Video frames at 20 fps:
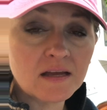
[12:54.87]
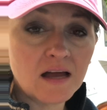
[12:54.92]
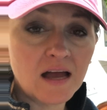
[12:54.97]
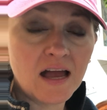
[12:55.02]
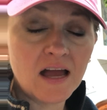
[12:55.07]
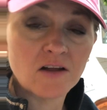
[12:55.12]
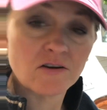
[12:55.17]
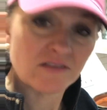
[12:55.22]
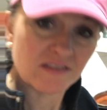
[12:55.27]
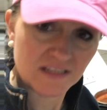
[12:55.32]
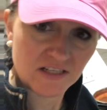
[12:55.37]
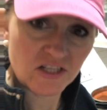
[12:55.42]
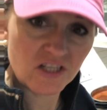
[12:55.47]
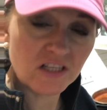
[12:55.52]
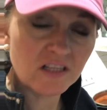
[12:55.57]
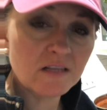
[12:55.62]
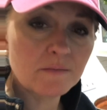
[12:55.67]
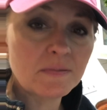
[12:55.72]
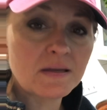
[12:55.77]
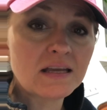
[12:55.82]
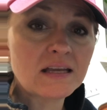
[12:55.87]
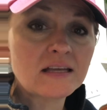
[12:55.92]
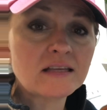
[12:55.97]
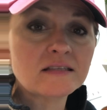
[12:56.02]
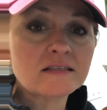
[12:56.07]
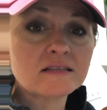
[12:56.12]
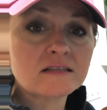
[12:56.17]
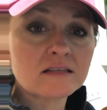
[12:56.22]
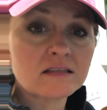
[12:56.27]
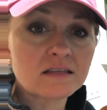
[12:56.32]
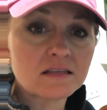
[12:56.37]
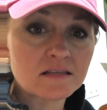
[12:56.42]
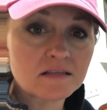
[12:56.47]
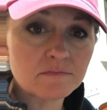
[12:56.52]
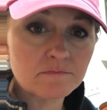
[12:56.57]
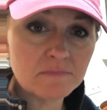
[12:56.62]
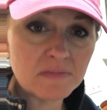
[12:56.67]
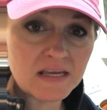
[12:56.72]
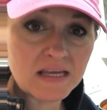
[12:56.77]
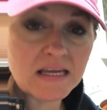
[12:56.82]
I had the chili beans, the
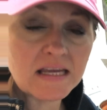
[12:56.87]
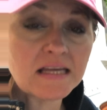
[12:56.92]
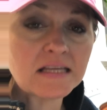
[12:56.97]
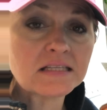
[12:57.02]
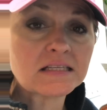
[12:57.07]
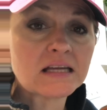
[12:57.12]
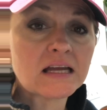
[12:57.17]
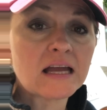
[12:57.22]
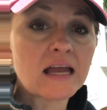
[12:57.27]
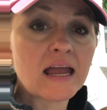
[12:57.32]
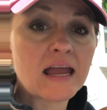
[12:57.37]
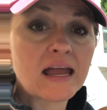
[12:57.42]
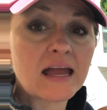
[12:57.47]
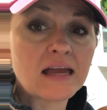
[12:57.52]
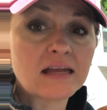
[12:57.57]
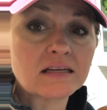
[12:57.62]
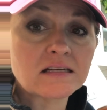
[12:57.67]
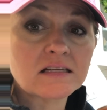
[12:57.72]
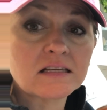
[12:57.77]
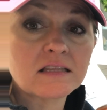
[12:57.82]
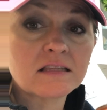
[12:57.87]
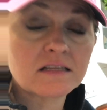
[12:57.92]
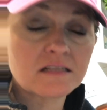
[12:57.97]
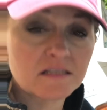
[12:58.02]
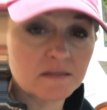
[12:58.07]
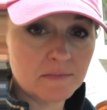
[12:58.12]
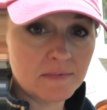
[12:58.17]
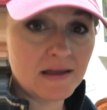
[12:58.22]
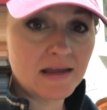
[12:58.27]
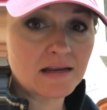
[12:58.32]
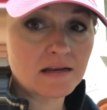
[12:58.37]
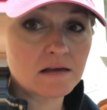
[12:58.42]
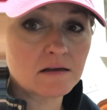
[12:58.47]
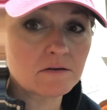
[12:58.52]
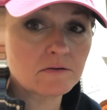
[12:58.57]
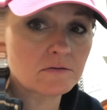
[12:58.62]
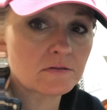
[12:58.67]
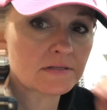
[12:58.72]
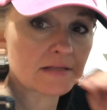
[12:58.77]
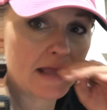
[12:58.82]
meat, and the
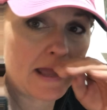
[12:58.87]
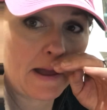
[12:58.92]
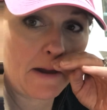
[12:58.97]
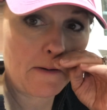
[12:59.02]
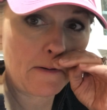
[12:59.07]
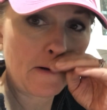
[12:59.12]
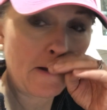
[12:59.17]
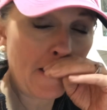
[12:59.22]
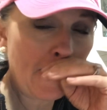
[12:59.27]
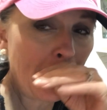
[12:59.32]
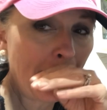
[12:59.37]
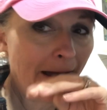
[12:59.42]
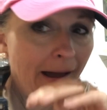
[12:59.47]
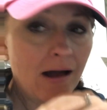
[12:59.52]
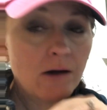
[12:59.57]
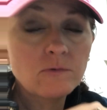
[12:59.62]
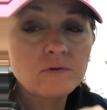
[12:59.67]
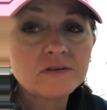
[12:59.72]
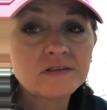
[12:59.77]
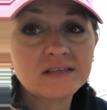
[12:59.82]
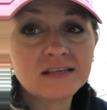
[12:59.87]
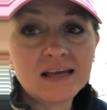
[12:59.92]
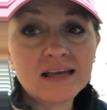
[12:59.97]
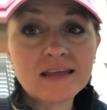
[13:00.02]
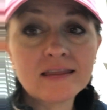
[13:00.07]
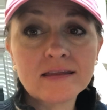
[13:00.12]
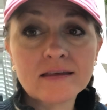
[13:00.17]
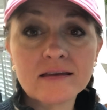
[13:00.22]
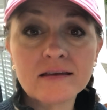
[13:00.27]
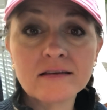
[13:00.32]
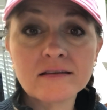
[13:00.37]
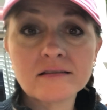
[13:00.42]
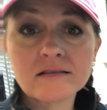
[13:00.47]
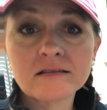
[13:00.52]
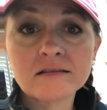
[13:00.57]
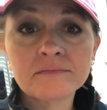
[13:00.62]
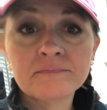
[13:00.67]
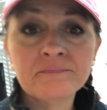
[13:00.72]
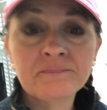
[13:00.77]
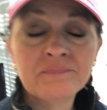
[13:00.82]
tomatoes. Now, I will say
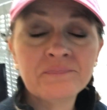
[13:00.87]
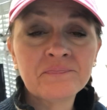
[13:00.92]
this.